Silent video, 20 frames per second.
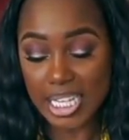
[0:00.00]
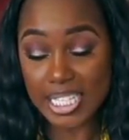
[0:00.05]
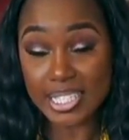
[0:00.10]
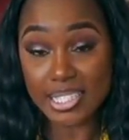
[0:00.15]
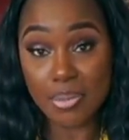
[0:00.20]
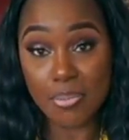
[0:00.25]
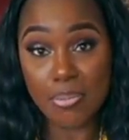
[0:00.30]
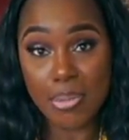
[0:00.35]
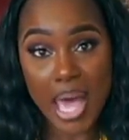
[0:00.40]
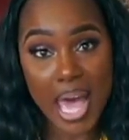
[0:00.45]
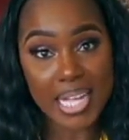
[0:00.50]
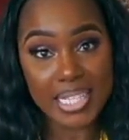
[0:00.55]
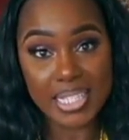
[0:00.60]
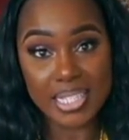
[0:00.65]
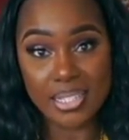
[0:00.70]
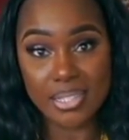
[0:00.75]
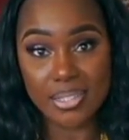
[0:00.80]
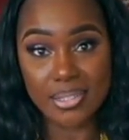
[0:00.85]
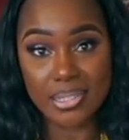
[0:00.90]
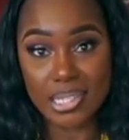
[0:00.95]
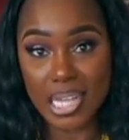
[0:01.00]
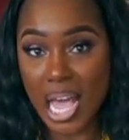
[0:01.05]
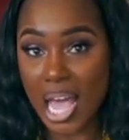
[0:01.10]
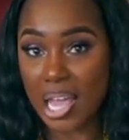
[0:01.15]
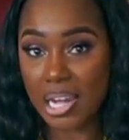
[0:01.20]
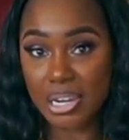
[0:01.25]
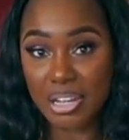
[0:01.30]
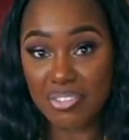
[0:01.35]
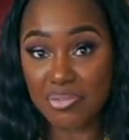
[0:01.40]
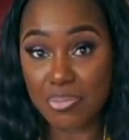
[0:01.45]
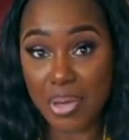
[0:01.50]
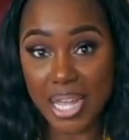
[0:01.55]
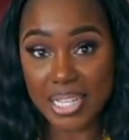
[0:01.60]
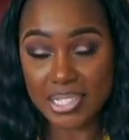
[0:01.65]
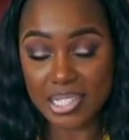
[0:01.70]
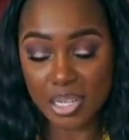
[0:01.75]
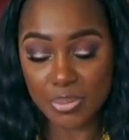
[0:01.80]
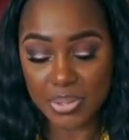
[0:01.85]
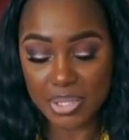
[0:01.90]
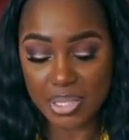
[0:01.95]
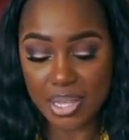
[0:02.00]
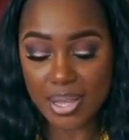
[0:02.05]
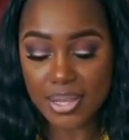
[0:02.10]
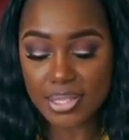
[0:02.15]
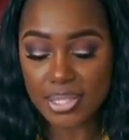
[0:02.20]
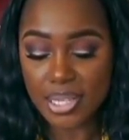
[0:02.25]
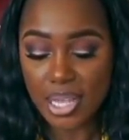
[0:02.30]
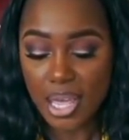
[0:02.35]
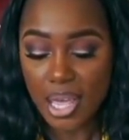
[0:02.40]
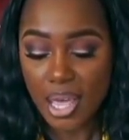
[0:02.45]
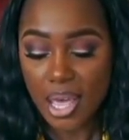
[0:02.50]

it's the matte. I love matte lipsticks.